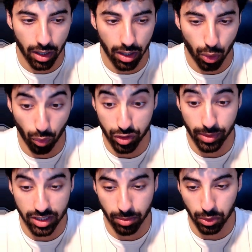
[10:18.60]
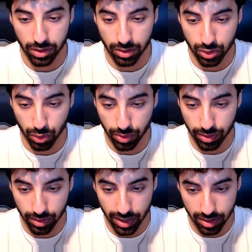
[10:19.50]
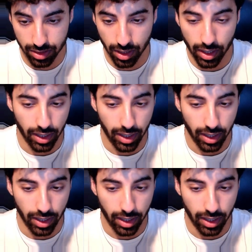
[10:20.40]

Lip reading: all of his buddies about here. So this